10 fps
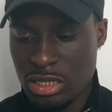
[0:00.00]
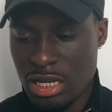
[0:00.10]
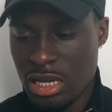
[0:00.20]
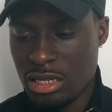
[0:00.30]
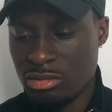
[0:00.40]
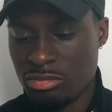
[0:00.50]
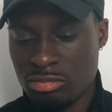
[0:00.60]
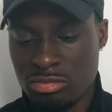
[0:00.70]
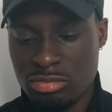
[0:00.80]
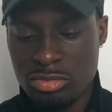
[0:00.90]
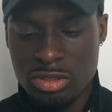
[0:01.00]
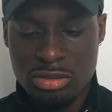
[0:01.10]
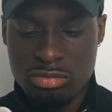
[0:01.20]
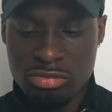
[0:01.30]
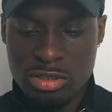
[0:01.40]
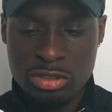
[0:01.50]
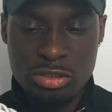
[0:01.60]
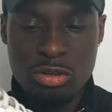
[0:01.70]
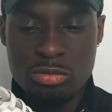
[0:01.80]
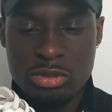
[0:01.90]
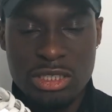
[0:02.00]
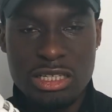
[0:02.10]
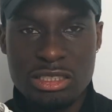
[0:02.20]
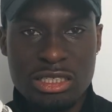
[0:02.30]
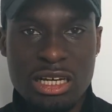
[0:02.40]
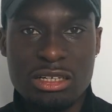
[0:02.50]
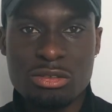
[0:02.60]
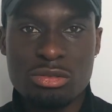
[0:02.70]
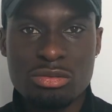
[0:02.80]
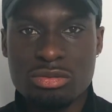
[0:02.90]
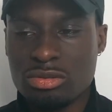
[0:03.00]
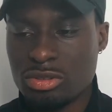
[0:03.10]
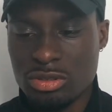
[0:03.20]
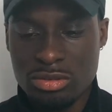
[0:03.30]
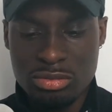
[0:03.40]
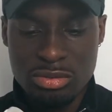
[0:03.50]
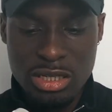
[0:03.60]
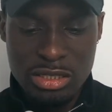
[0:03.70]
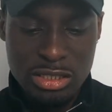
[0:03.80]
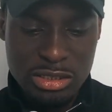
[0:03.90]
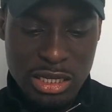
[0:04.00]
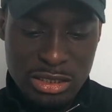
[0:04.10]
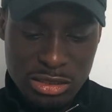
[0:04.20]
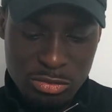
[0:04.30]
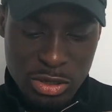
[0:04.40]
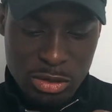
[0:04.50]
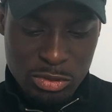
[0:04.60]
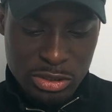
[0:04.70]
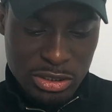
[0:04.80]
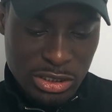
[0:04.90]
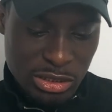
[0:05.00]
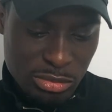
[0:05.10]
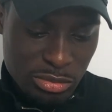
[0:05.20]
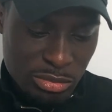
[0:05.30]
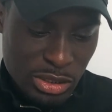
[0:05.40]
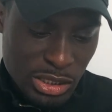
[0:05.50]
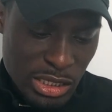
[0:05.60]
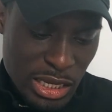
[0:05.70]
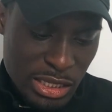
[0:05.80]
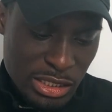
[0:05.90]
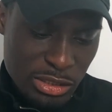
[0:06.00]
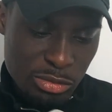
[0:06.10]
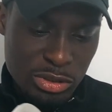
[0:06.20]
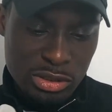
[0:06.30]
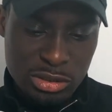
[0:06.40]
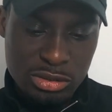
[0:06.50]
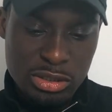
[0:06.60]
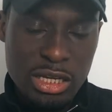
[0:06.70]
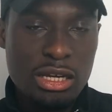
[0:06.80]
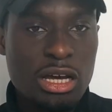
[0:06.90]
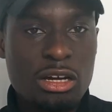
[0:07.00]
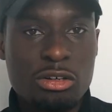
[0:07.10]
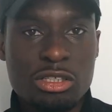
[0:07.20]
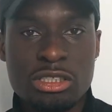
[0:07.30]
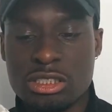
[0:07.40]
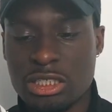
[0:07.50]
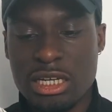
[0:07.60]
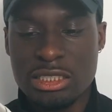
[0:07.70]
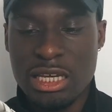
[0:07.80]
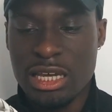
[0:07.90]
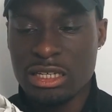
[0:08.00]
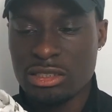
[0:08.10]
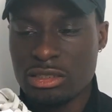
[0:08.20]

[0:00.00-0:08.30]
and the sole was actually kind of cool. So yeah, that's actually why I wanted to keep them. And these ones, yeah, I got in a size 8,